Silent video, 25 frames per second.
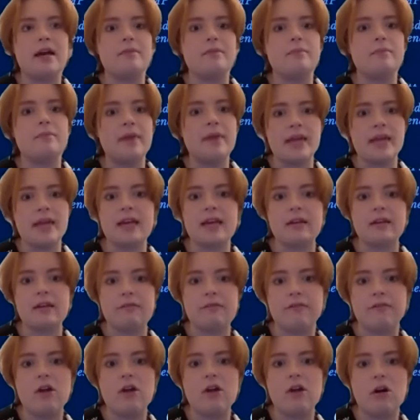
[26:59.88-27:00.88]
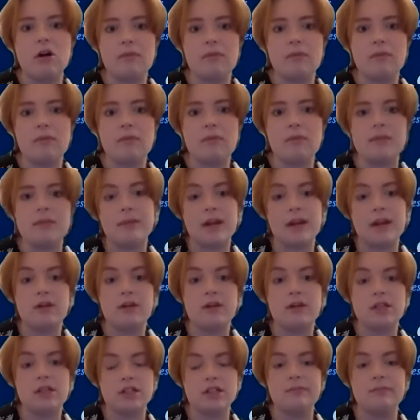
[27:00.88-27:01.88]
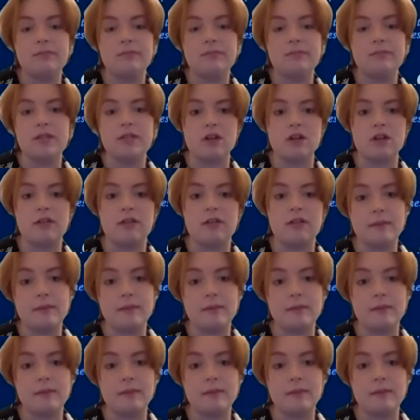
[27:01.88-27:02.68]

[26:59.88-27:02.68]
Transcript: um, and being from a different background to the